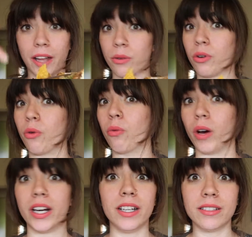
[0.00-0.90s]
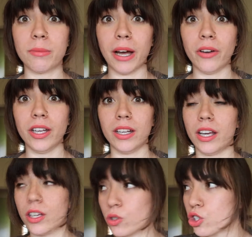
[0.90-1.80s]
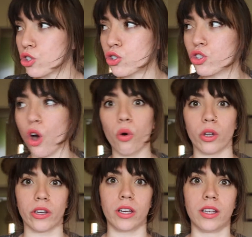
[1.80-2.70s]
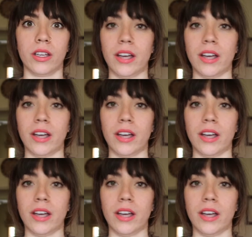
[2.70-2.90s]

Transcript: I don't know what it is about it, so good.